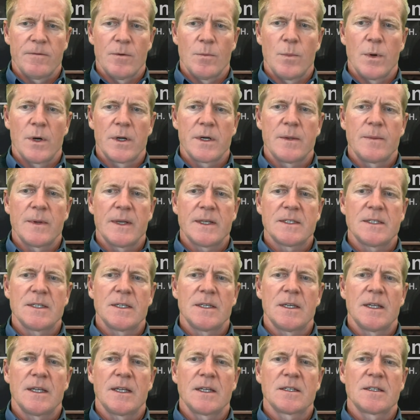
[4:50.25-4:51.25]
for body mass
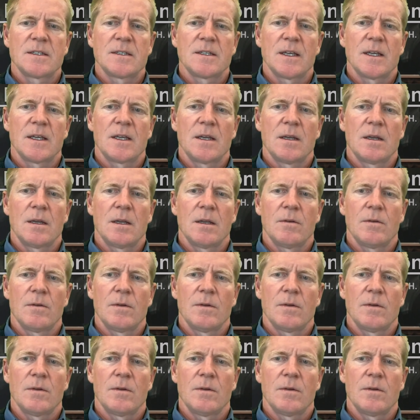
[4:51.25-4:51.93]
index that